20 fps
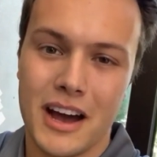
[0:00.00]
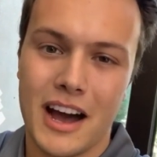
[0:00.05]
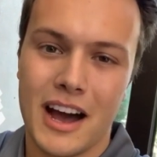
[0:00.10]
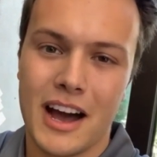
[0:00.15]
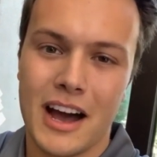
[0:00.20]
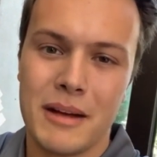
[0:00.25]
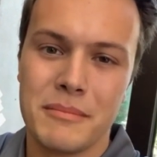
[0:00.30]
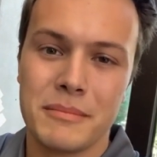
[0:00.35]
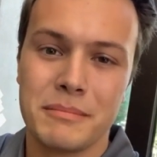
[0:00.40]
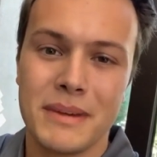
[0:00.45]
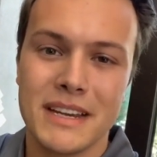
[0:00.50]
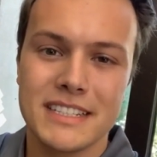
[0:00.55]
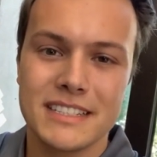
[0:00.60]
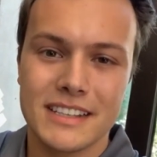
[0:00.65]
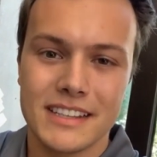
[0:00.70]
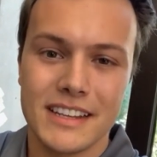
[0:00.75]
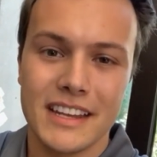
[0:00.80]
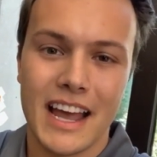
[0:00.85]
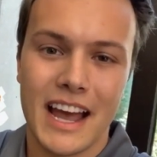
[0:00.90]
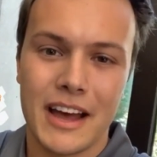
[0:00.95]
Um,
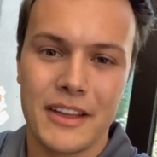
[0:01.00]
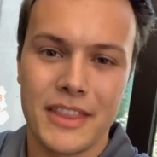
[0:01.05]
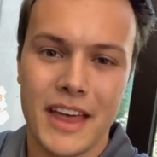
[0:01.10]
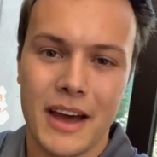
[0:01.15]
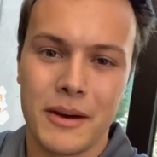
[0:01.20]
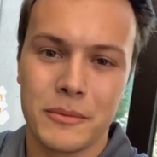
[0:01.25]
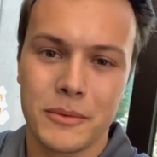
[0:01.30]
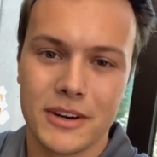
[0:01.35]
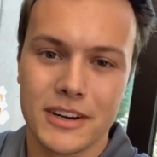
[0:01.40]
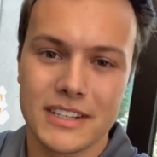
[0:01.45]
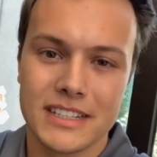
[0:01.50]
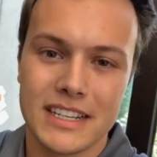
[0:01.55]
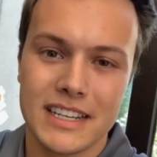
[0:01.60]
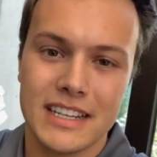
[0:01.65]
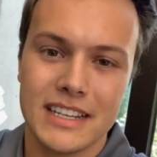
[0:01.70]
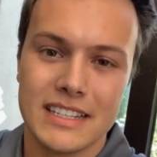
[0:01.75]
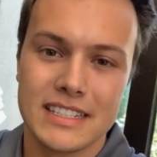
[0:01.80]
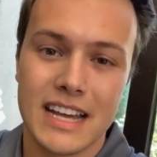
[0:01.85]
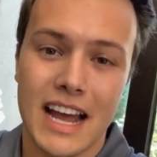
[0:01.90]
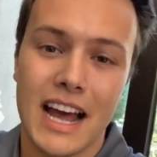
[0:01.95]
basically, how that worked
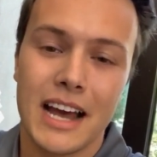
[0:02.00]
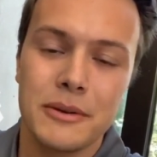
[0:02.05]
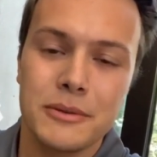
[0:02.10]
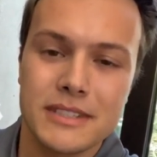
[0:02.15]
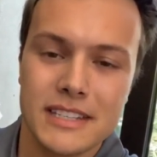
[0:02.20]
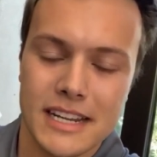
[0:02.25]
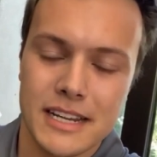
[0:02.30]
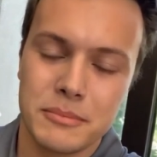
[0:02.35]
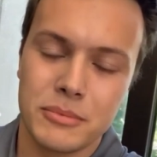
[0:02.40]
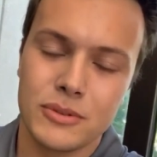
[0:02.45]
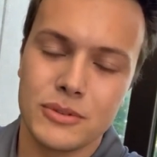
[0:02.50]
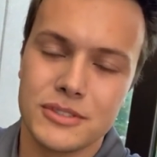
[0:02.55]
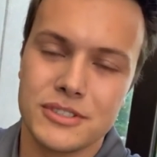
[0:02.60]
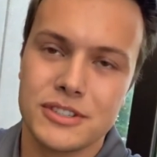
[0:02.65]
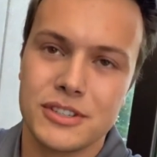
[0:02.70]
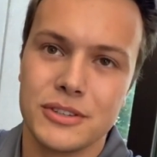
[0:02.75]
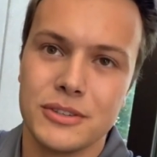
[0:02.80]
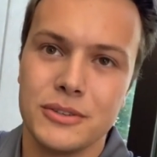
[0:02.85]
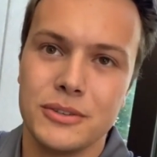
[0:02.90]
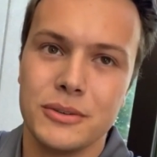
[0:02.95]
is I was able
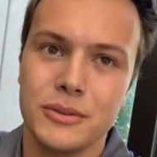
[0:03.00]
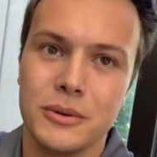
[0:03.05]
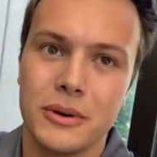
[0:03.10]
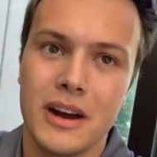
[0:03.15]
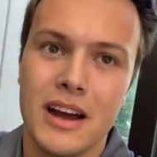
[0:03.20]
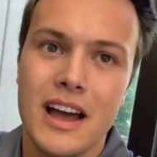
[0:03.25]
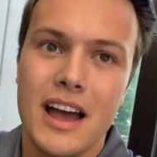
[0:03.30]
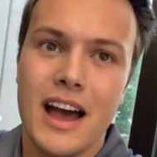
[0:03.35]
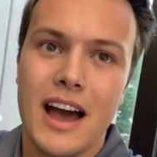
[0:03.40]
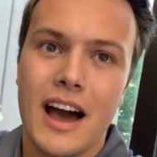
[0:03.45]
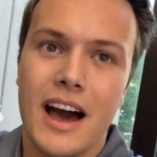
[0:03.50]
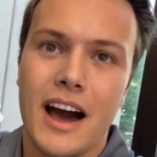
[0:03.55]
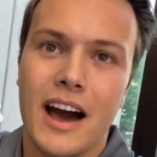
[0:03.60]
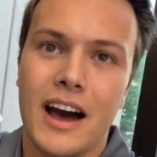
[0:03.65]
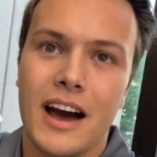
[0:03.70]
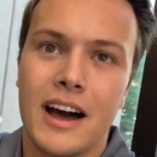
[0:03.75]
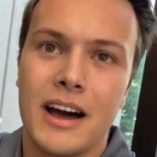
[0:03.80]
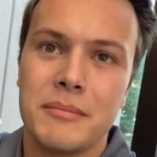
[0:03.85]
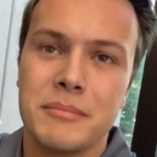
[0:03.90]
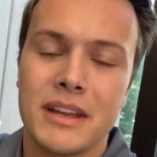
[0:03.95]
to
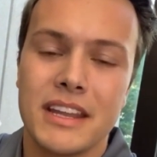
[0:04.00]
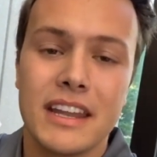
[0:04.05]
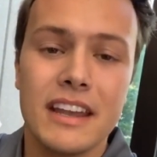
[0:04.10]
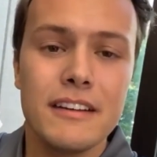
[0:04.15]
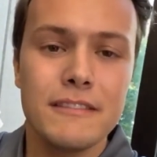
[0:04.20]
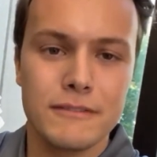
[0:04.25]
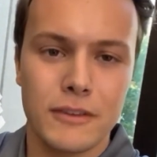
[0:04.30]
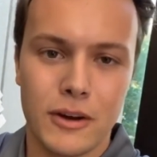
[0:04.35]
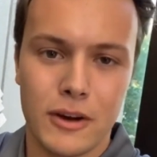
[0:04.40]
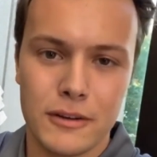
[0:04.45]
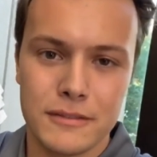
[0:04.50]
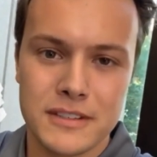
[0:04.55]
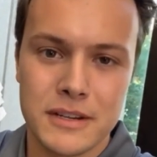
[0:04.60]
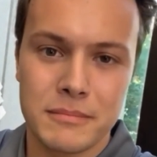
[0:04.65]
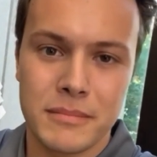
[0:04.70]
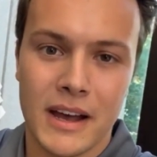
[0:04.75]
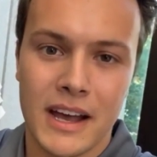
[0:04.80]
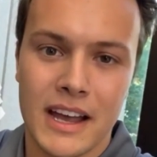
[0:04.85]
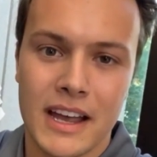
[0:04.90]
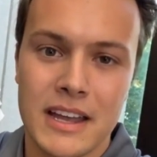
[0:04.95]
um, get involved
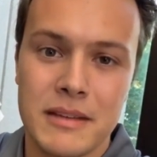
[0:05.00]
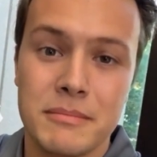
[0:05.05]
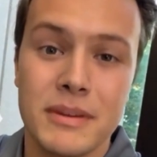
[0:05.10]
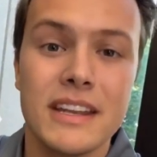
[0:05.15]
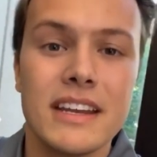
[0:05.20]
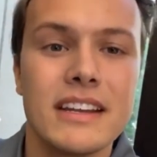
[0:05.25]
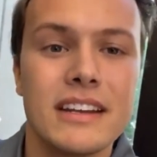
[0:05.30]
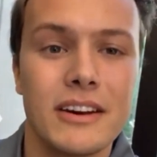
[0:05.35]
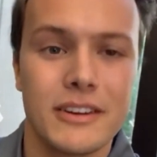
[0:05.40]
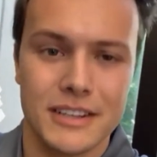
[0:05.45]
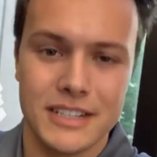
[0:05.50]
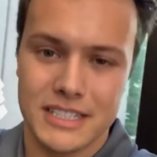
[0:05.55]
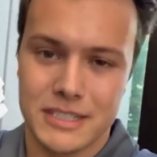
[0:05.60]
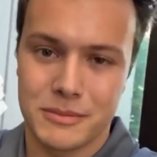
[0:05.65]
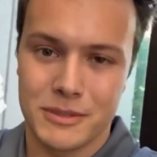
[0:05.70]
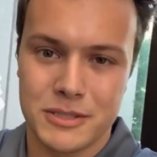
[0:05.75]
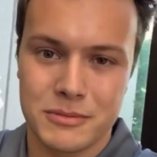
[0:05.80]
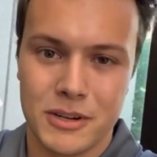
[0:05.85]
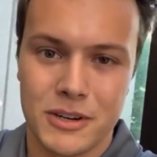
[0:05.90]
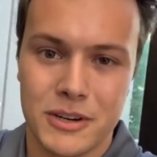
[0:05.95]
by being in our
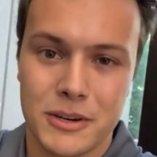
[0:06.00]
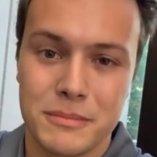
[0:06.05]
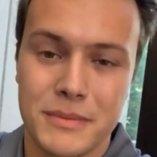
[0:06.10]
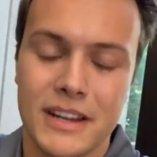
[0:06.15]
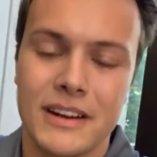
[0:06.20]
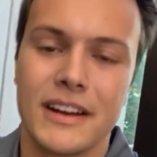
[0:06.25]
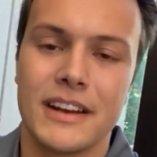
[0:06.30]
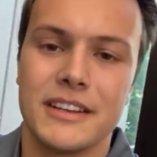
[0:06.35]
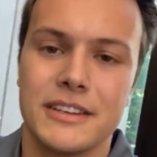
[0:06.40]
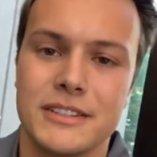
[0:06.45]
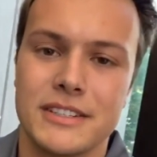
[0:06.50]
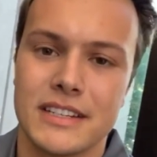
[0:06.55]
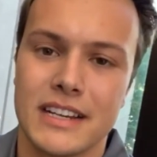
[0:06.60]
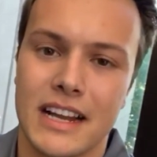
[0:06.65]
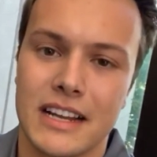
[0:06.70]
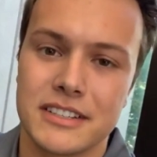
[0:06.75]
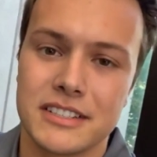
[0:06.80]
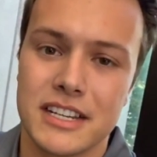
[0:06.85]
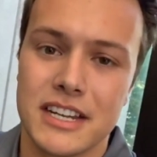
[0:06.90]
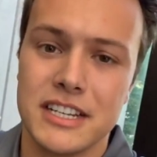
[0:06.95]
esports program here at UT
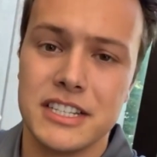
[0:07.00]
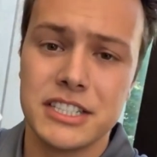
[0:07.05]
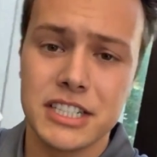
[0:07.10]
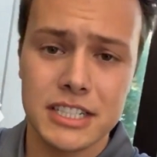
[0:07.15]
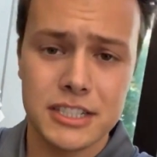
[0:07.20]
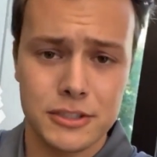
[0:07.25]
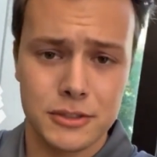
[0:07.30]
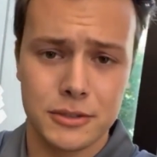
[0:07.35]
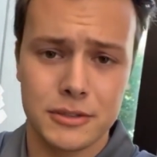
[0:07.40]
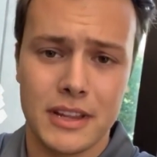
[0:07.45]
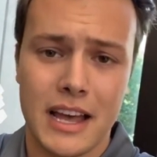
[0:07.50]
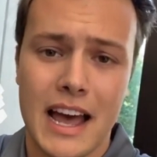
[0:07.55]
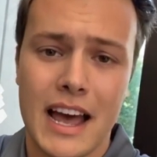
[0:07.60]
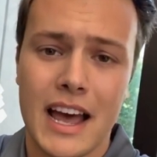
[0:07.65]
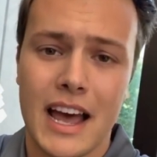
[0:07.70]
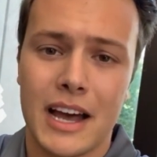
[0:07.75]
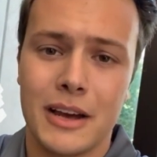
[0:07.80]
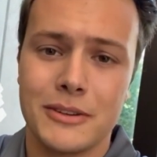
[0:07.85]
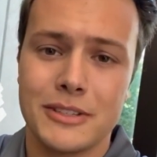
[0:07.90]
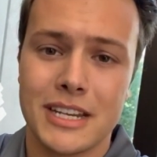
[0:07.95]
Dallas. And just through
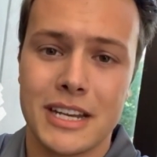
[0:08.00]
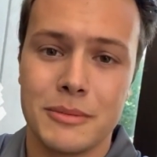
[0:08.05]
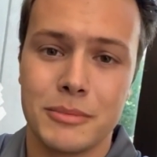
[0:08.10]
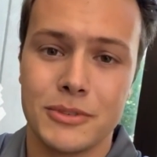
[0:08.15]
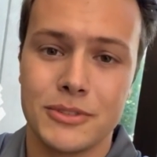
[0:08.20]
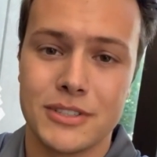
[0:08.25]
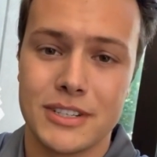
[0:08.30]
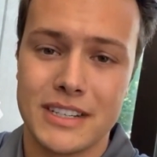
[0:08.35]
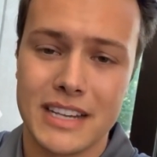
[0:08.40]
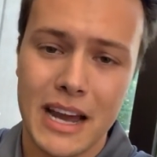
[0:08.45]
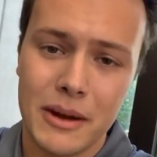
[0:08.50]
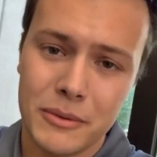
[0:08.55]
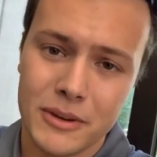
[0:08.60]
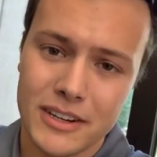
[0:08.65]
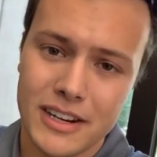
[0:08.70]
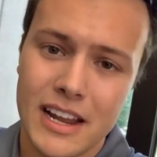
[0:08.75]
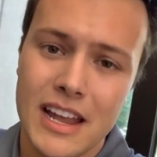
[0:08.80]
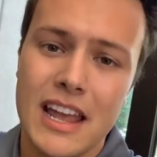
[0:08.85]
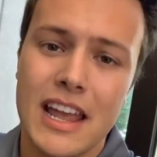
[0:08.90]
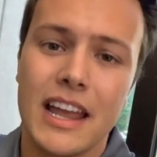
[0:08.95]
that, I was able to
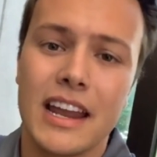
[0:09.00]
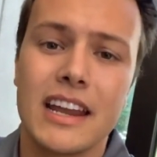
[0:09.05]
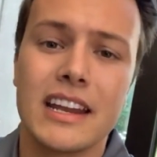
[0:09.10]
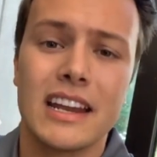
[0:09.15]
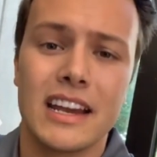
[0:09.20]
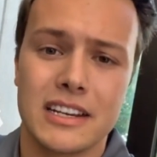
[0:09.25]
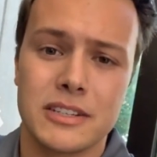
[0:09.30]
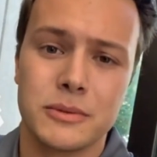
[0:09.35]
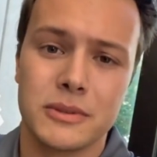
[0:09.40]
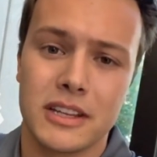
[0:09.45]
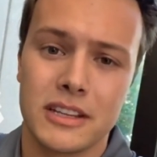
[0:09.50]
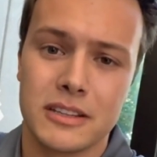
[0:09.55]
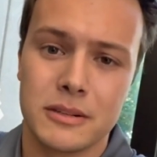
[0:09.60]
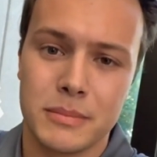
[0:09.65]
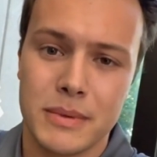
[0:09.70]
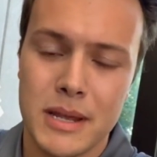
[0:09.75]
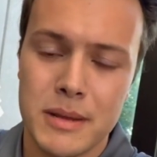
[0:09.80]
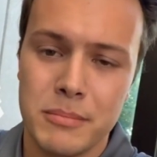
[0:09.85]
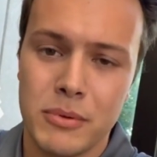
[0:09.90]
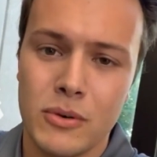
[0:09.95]
network and connect with other
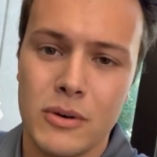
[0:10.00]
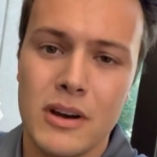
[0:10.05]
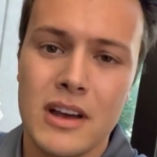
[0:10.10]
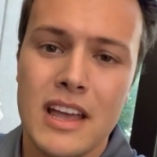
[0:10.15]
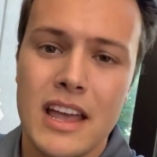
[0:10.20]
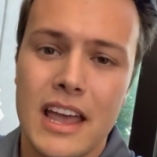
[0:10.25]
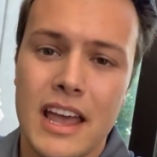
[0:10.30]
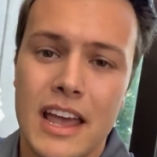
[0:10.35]
people.